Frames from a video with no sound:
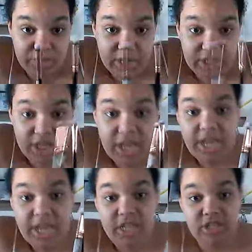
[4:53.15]
smudge
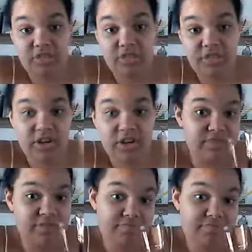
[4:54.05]
brush,
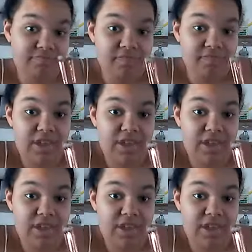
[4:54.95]
just for